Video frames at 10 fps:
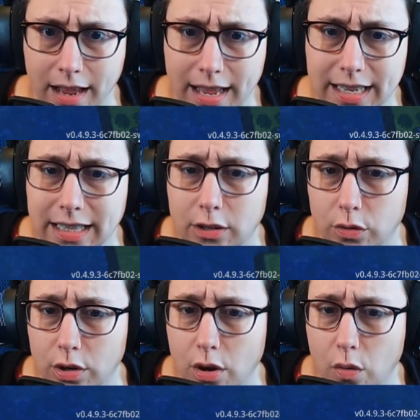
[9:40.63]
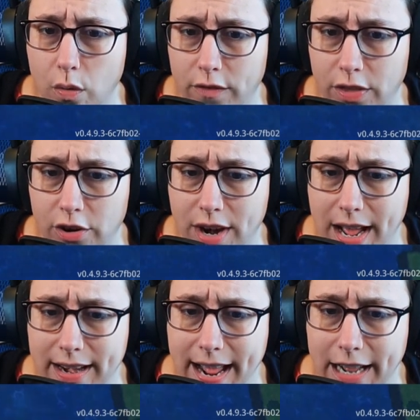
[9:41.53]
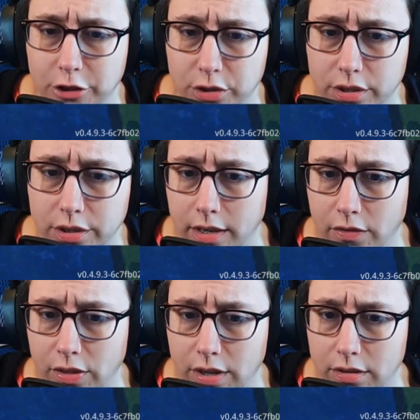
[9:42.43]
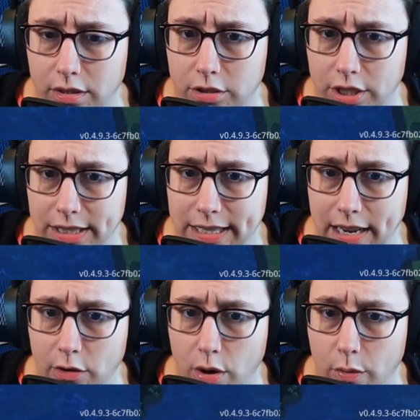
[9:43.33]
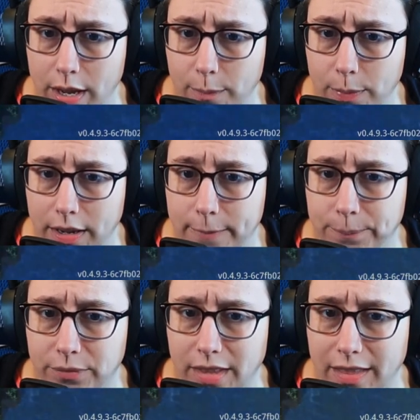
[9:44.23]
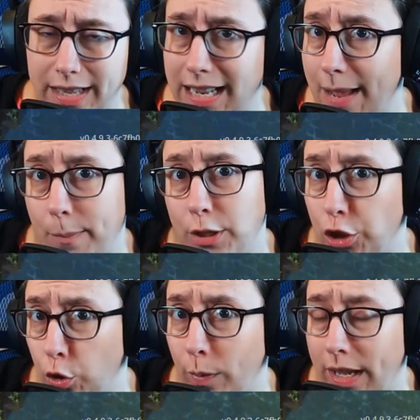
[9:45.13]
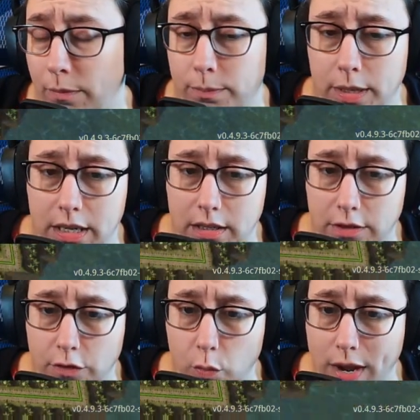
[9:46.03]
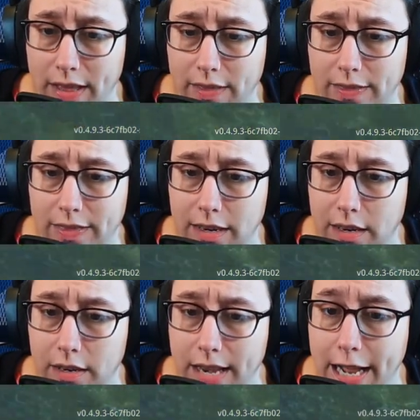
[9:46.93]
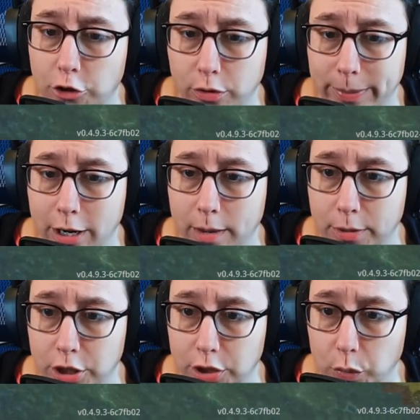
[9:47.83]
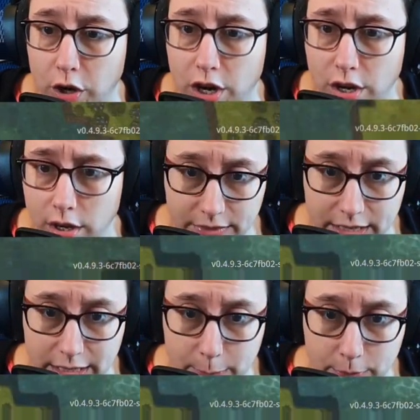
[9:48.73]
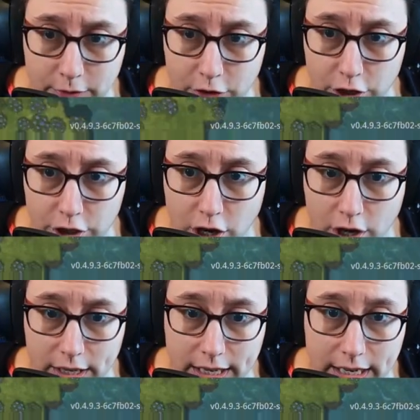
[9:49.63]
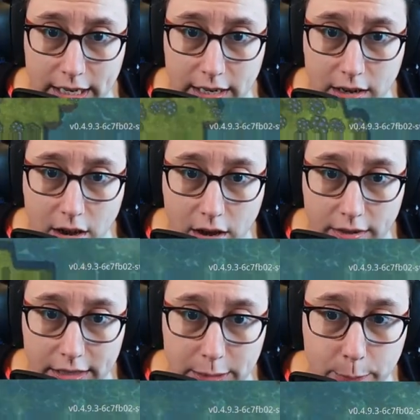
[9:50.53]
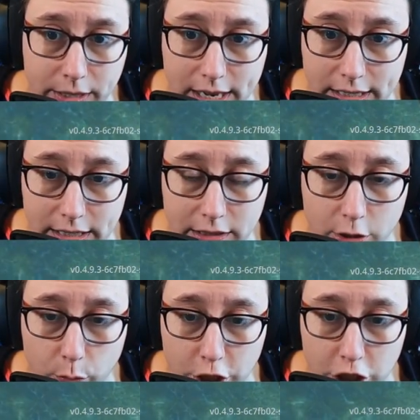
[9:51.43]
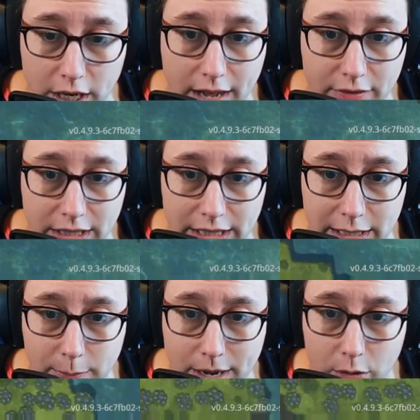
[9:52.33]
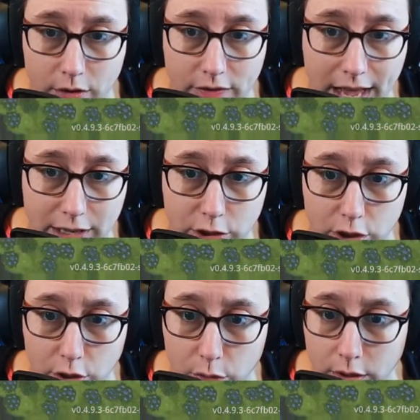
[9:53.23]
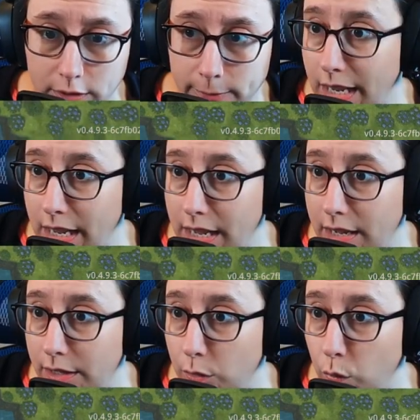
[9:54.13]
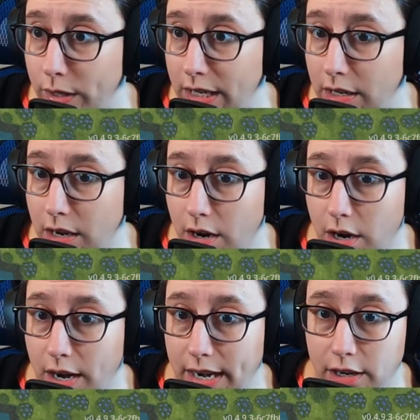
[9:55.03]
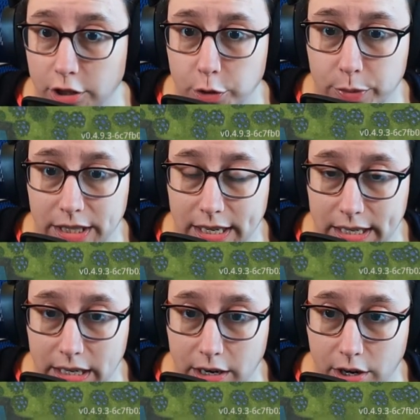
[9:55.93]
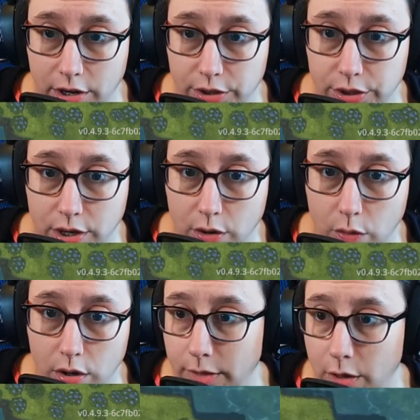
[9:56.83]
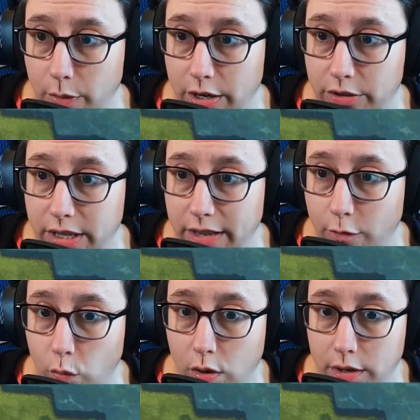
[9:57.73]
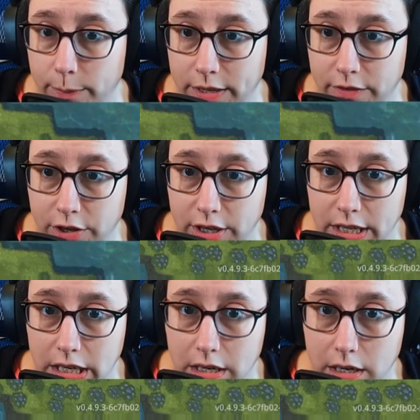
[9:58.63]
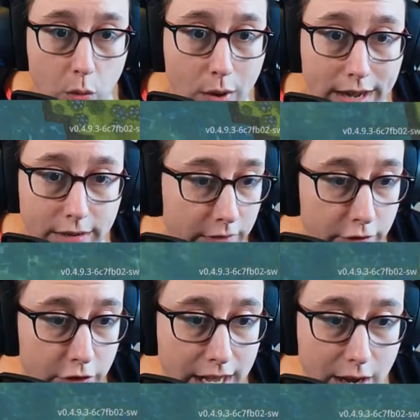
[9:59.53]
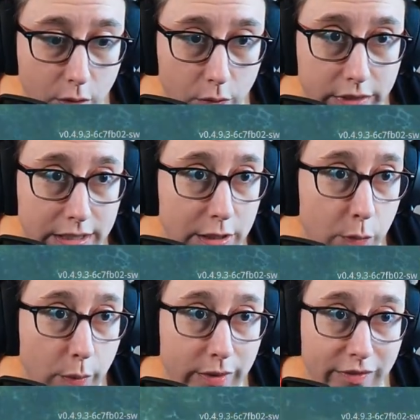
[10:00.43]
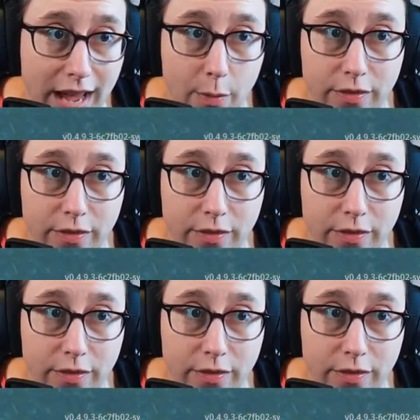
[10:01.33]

I guess I don't know if they're not natural, if they'll just stay growing, but That I'm assuming because of the way that the natural berry bushes work. These beavers are getting all of this planted, so we should have a decent amount of that soon. And we are at 100% here, so I only have one beaver in here. Well, for now, this is what we've got.